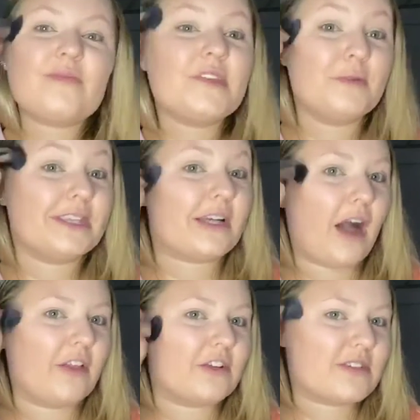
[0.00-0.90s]
With the
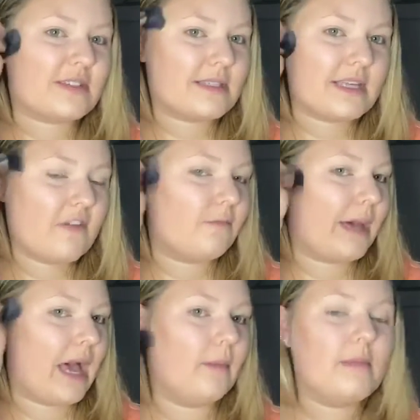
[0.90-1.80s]
colors and stuff.
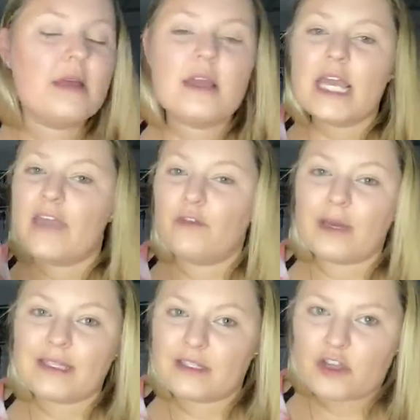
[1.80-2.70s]
But if you
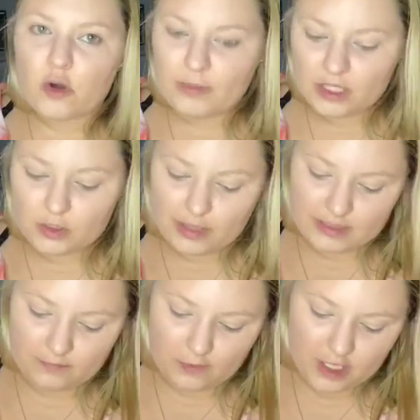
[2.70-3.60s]
guys know me and you guys
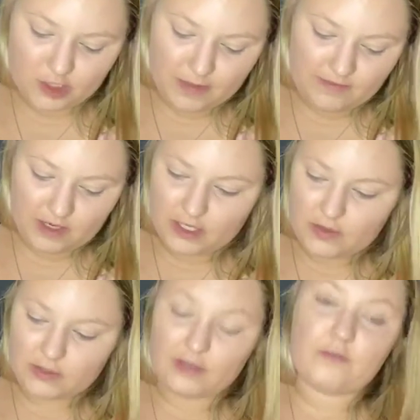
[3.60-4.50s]
have watched my
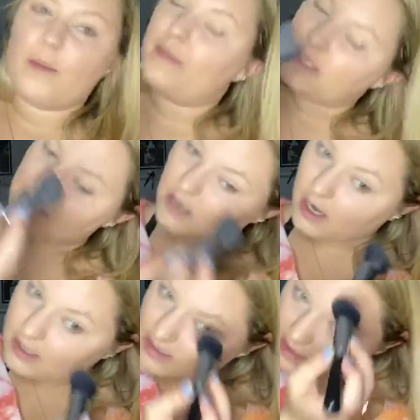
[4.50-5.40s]
videos like from the
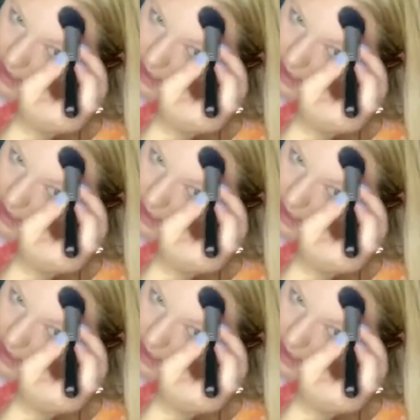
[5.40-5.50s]
start,